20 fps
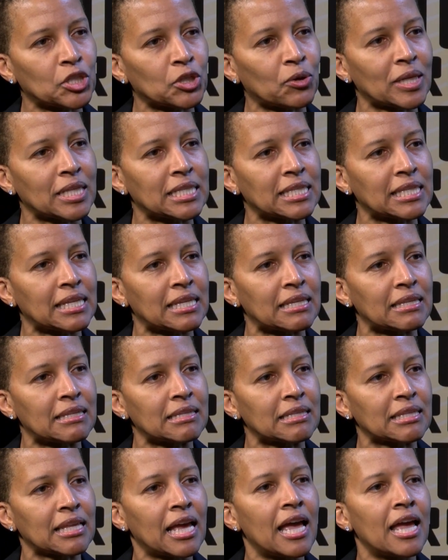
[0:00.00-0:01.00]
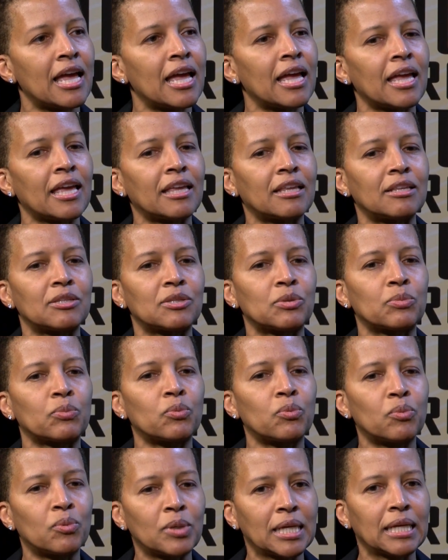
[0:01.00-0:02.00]
choices
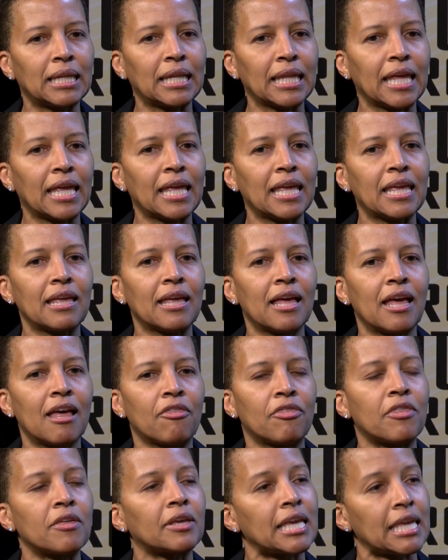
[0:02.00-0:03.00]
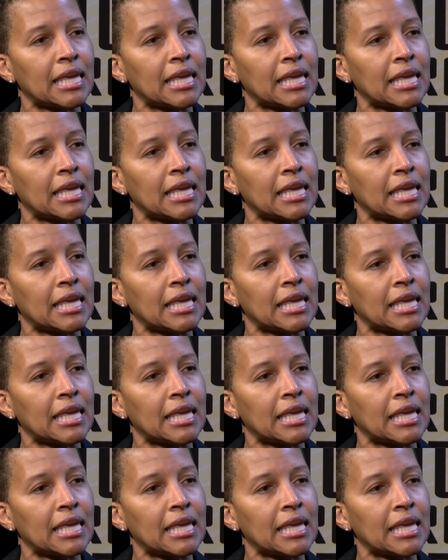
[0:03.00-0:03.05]
is really the